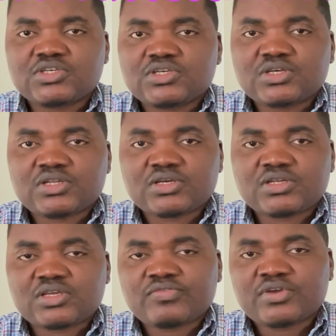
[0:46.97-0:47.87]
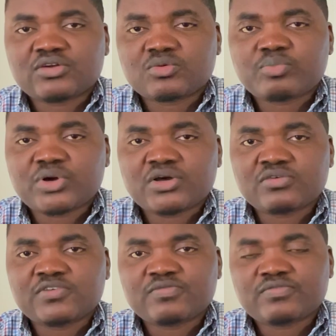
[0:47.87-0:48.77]
And then if you are not part of
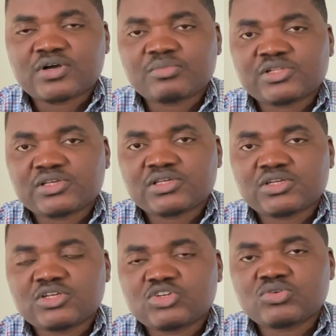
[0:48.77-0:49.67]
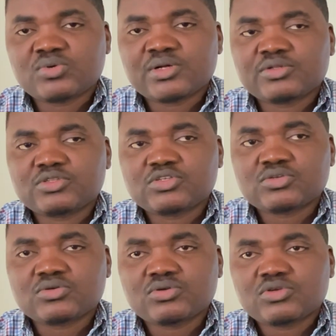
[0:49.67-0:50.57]
the family, do well to